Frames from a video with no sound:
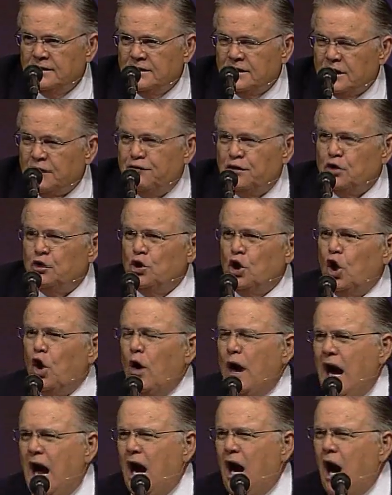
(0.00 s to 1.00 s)
If you know
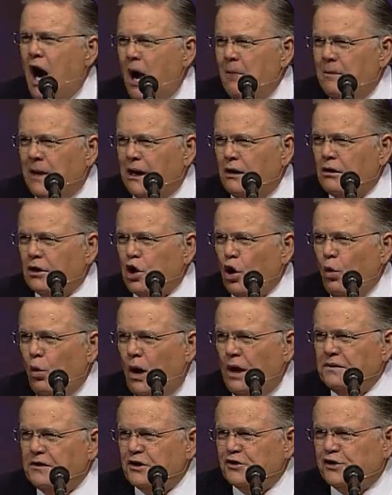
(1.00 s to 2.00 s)
how America
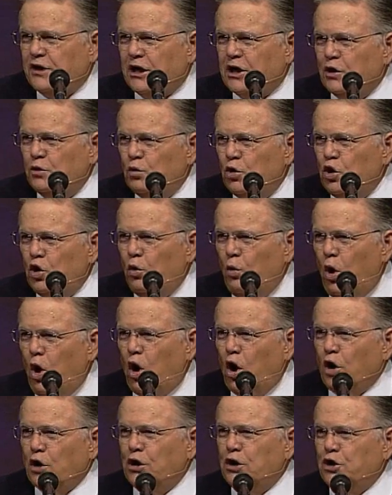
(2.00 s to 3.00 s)
won the Second World
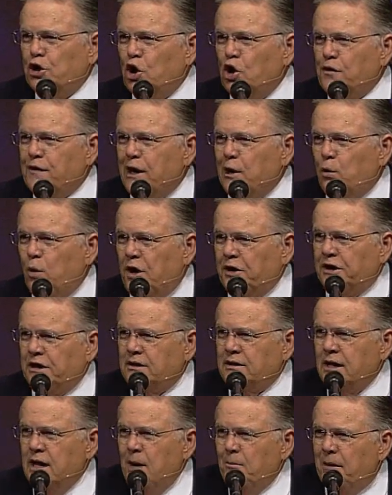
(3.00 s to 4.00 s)
War, you know they won it
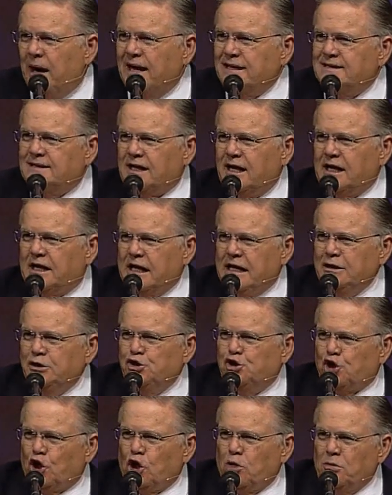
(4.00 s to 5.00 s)
by taking
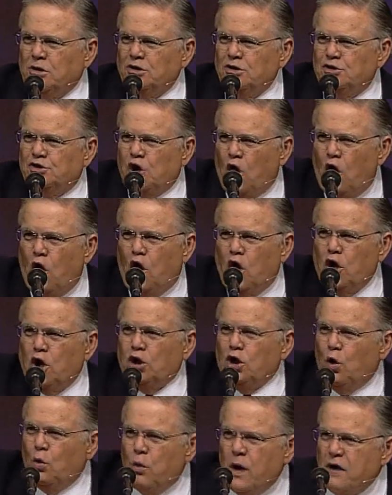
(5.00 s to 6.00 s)
Germans'
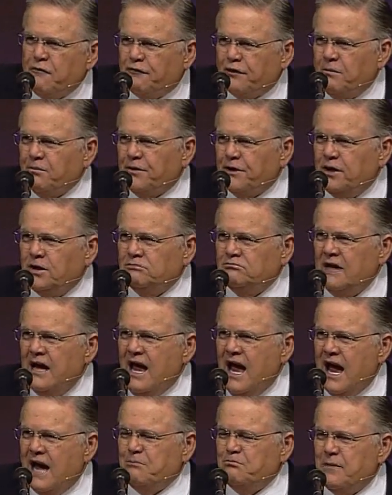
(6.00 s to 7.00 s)
oil away from them
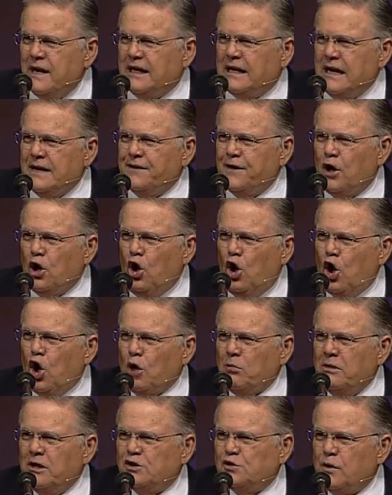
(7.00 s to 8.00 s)
and making their
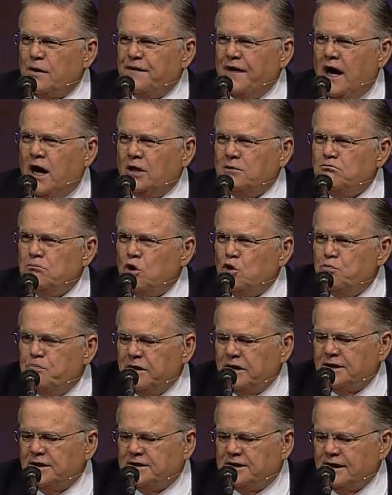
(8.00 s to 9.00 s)
armies without
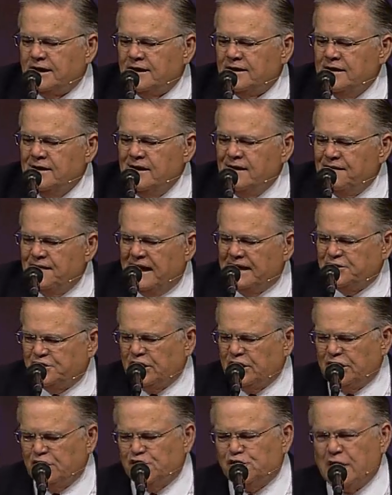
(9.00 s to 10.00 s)
mobility. That's
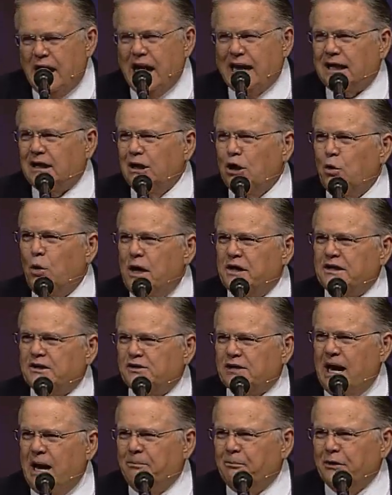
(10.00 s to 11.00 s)
exactly what is
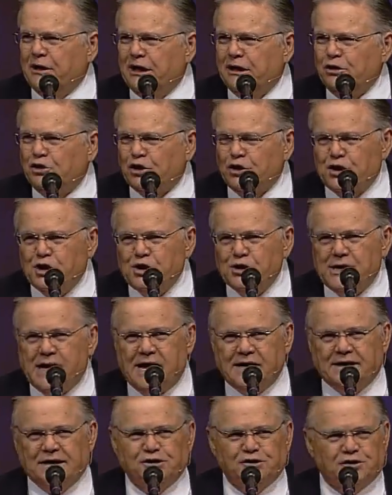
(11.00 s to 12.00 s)
happening to the
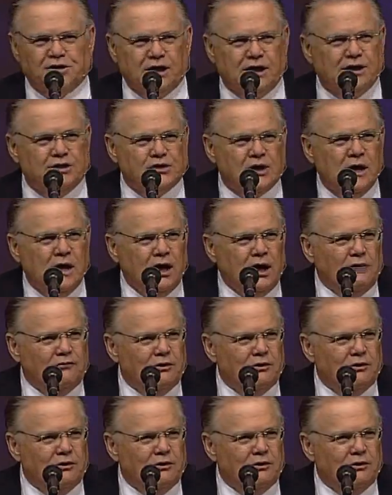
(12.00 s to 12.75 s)
United States of